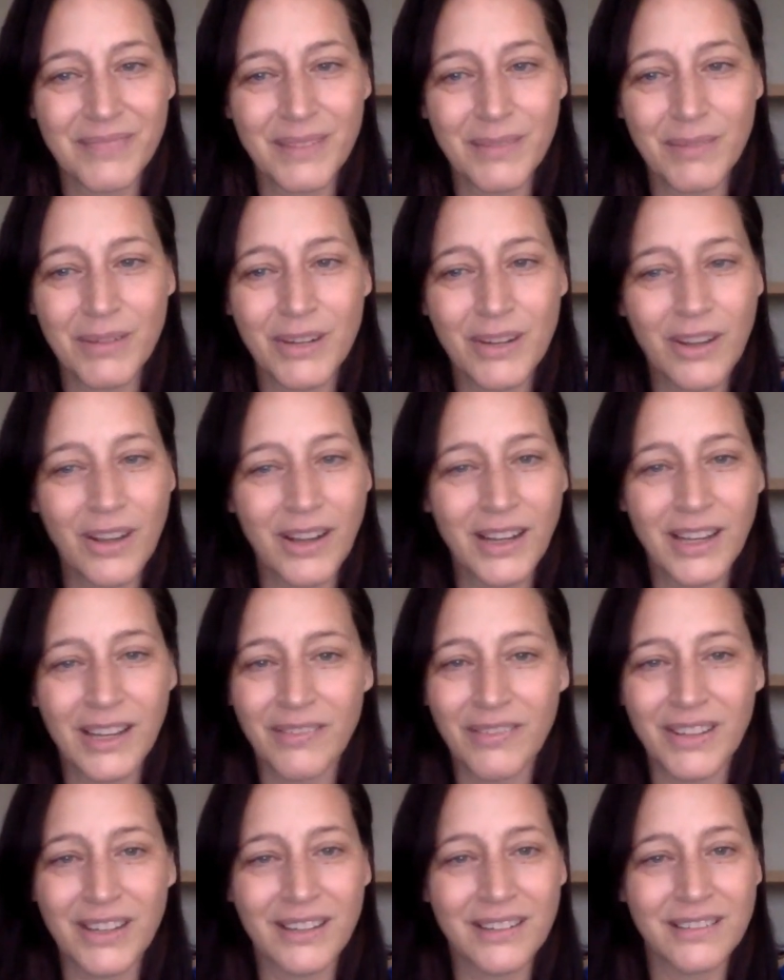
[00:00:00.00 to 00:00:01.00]
and we're not
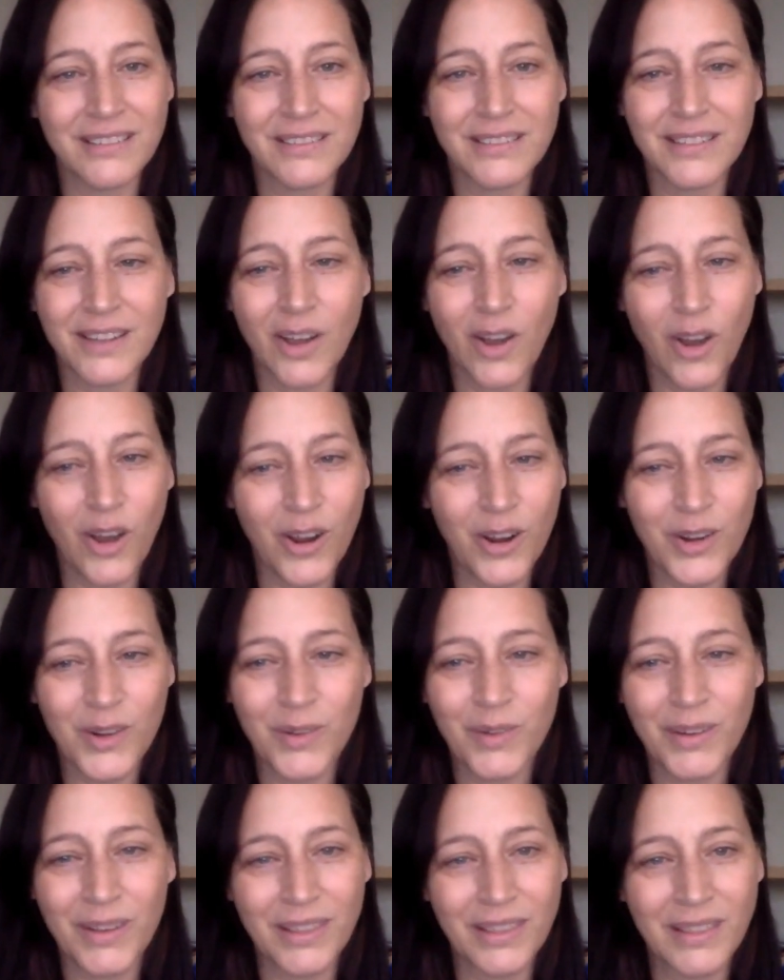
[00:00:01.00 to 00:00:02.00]
even
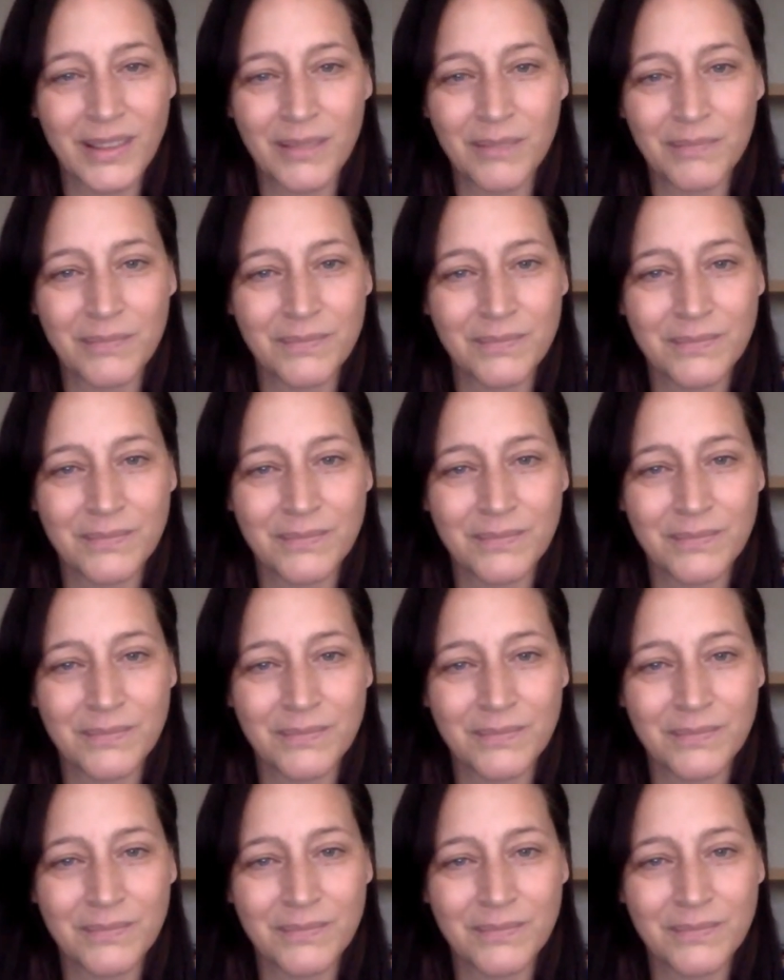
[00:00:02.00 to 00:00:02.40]
honoring them.